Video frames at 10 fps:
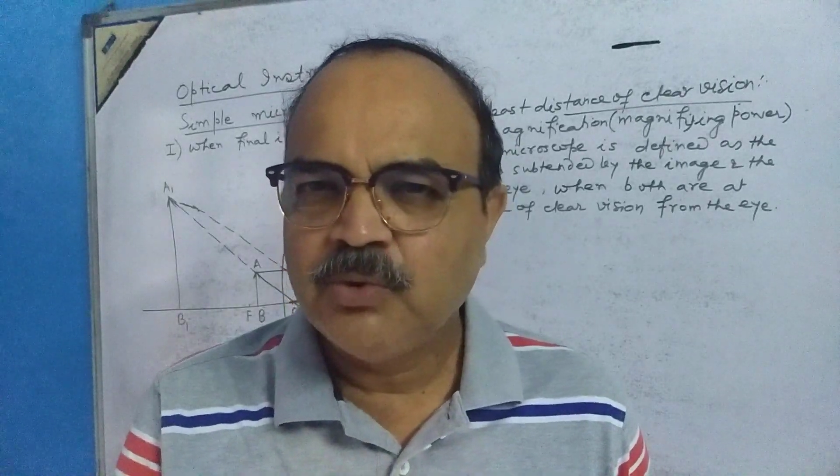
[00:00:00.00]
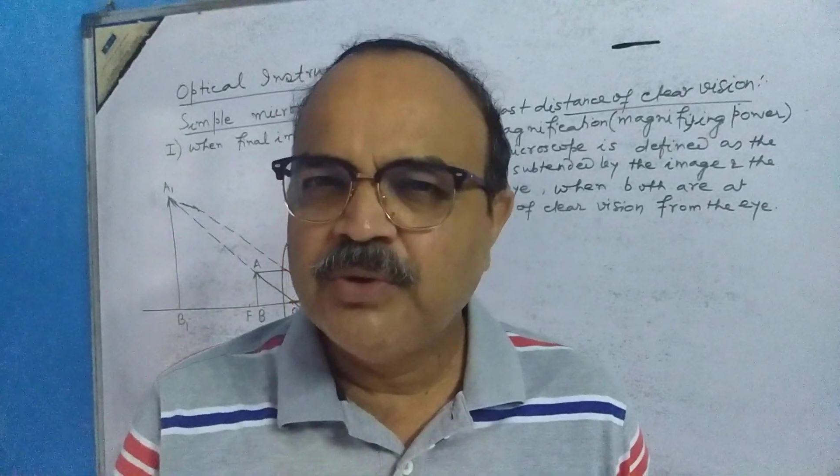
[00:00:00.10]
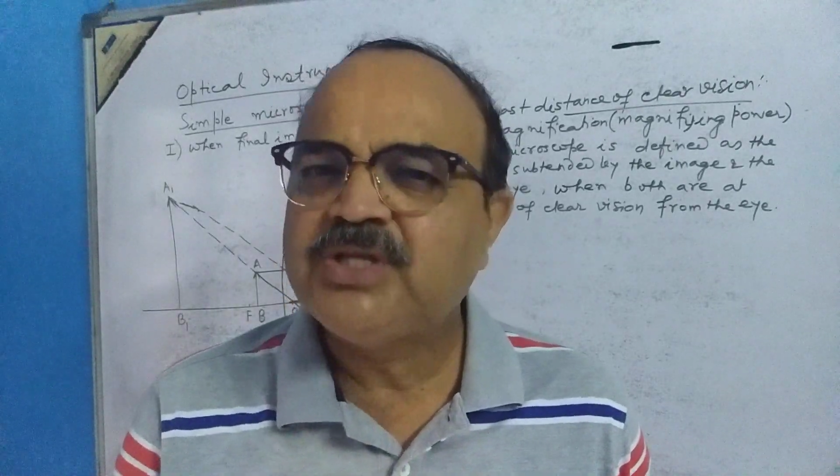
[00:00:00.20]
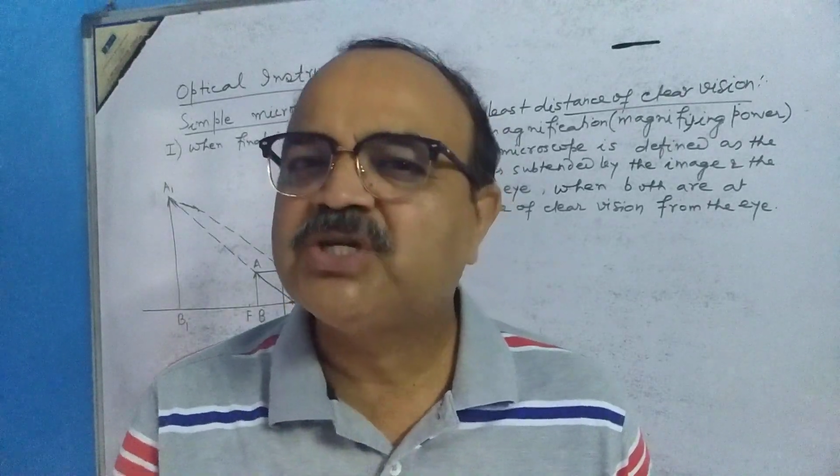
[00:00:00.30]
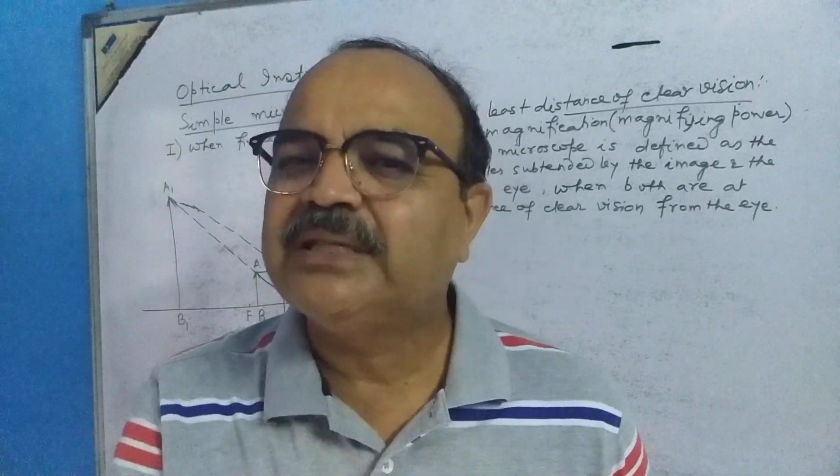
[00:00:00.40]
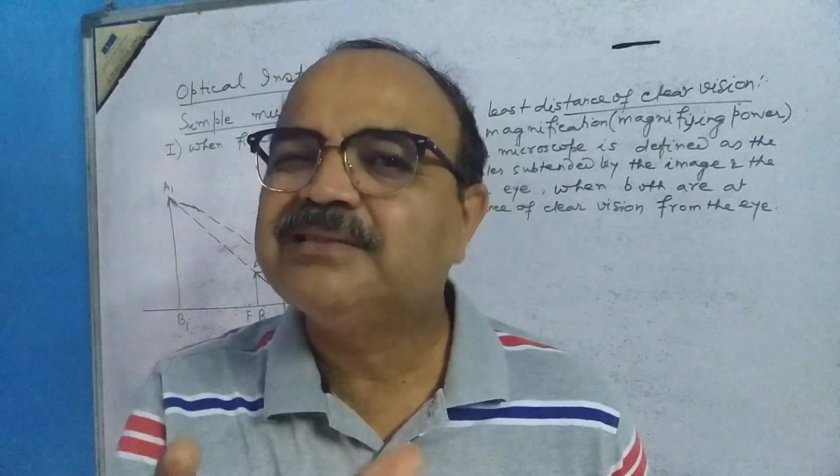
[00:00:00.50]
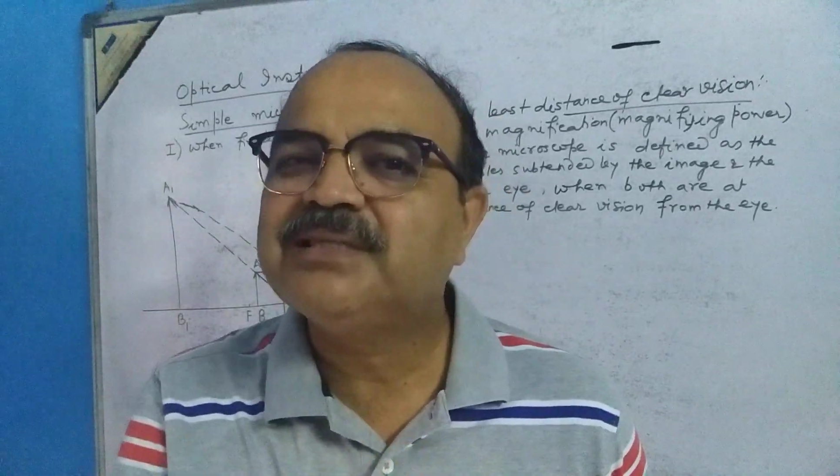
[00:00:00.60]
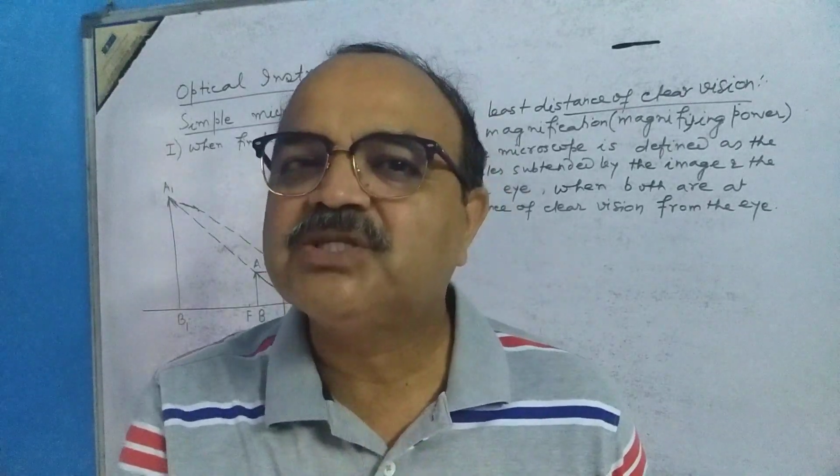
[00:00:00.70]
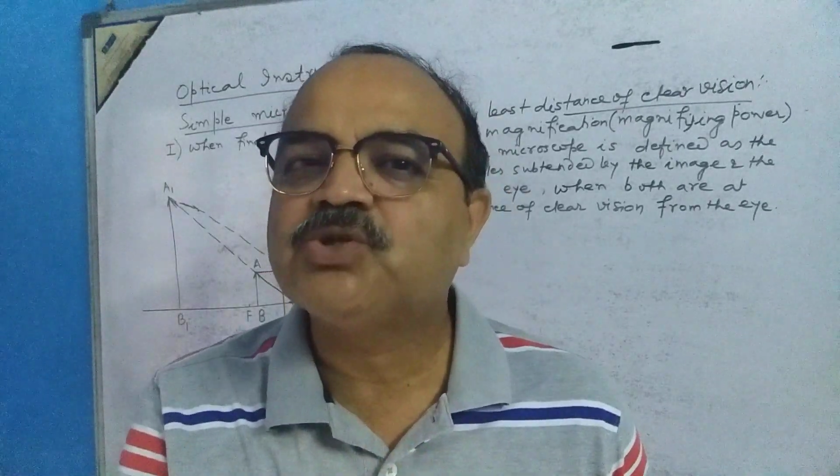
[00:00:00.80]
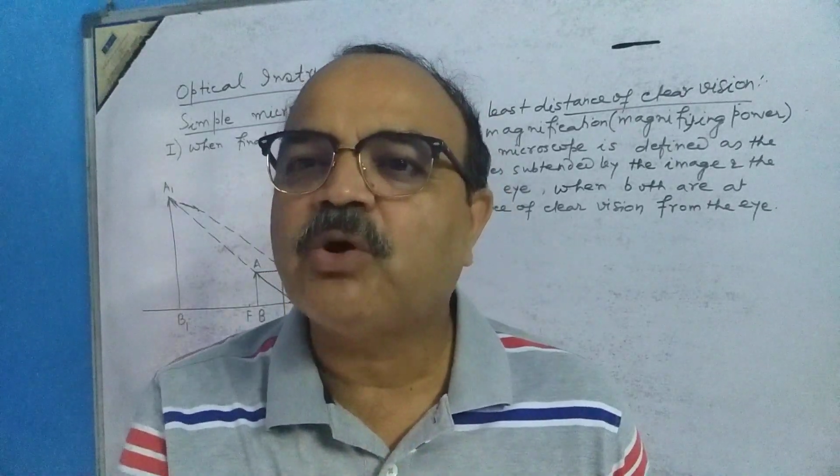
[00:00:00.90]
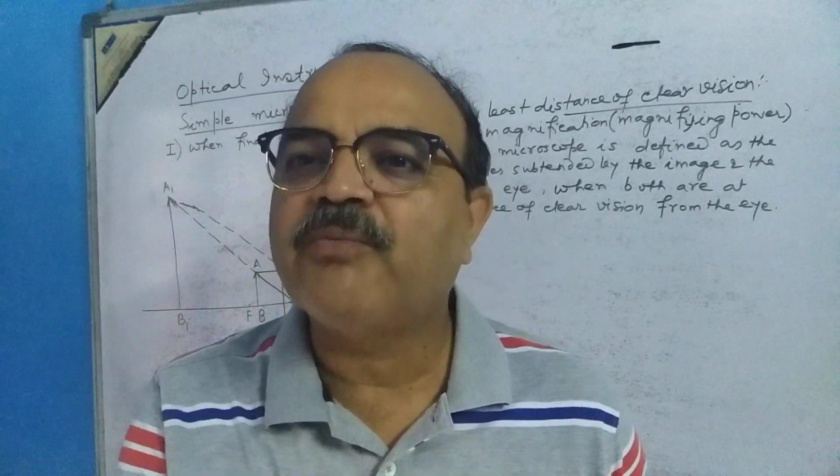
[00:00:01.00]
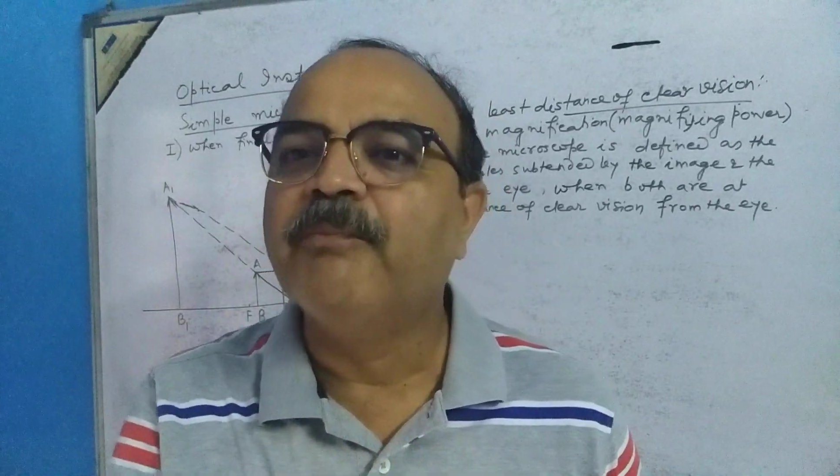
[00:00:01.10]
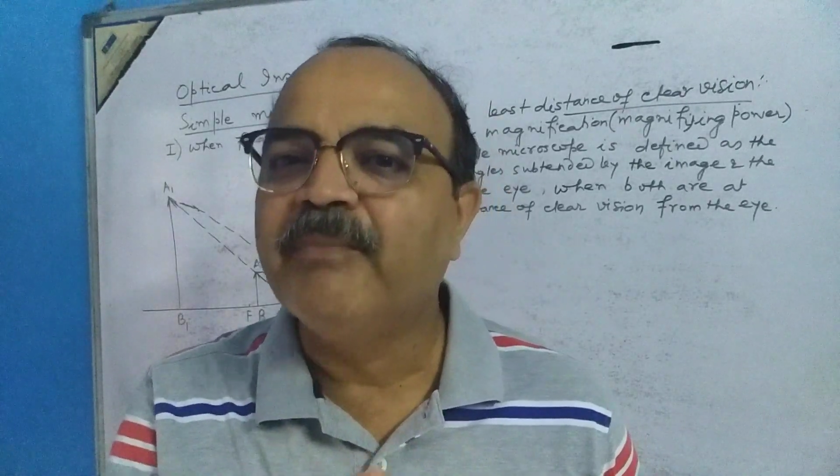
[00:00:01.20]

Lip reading: which consists of